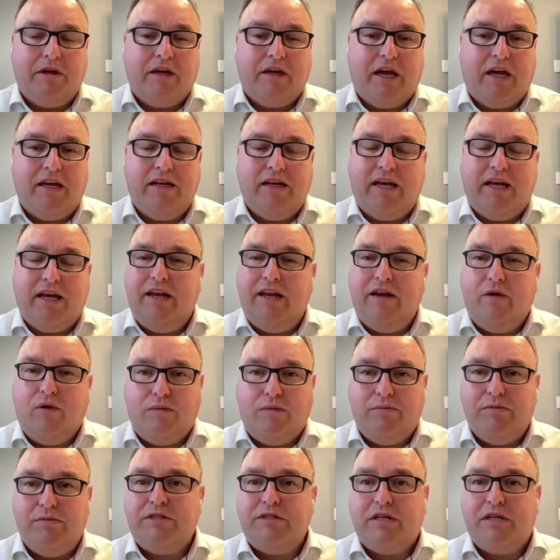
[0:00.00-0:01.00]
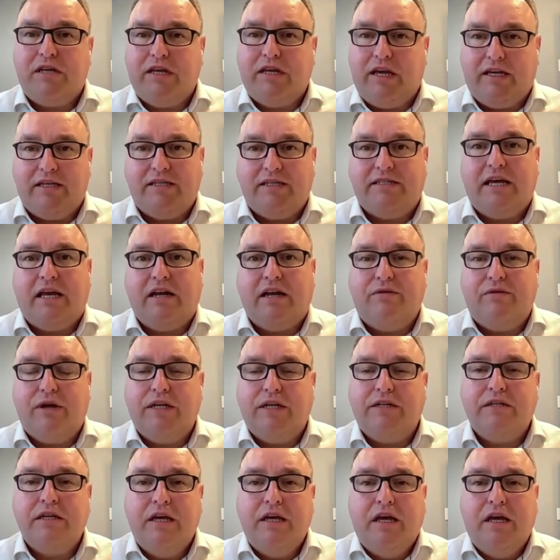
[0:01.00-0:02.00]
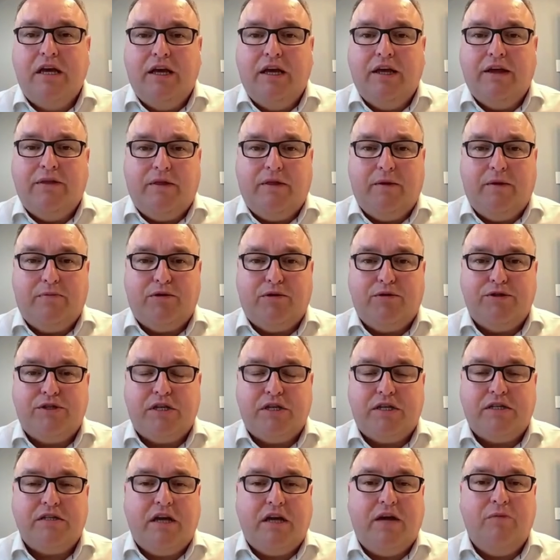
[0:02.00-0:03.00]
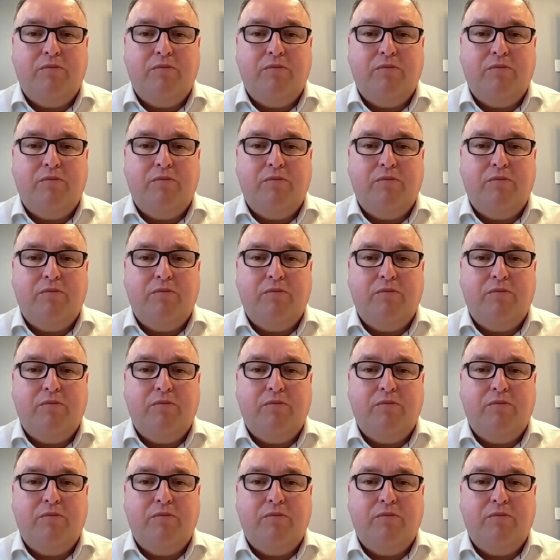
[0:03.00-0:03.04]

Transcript: can enormously accelerate the process.